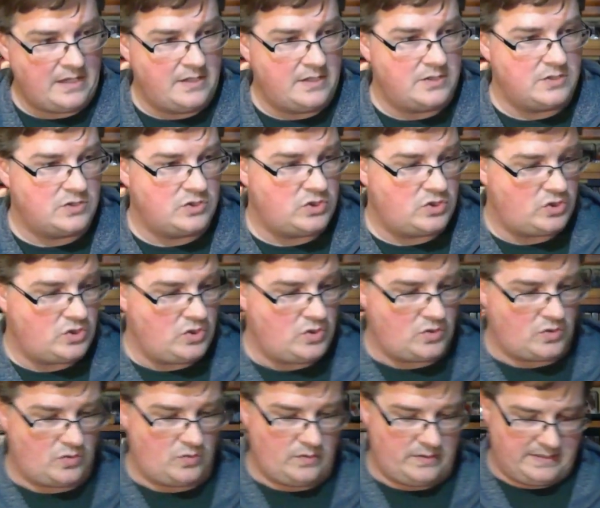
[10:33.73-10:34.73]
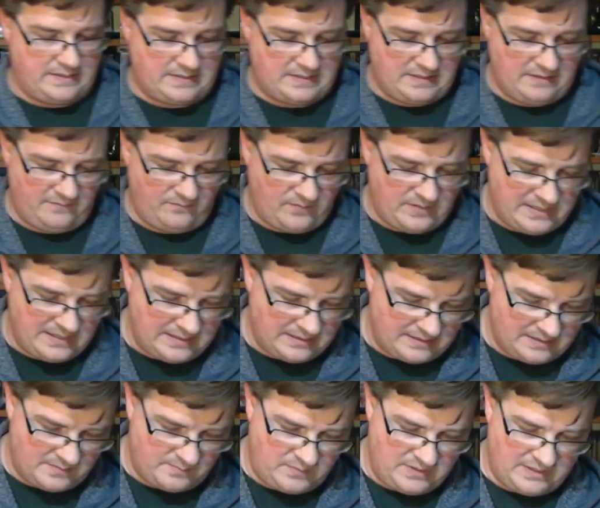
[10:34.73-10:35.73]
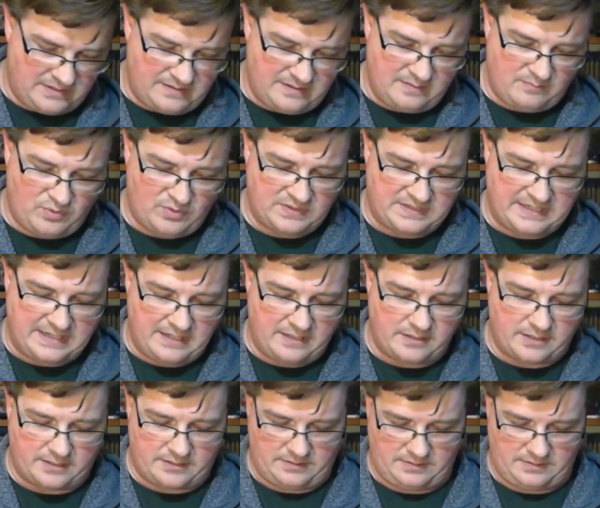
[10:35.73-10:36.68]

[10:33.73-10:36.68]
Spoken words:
So let's see if we can get this big thing put together.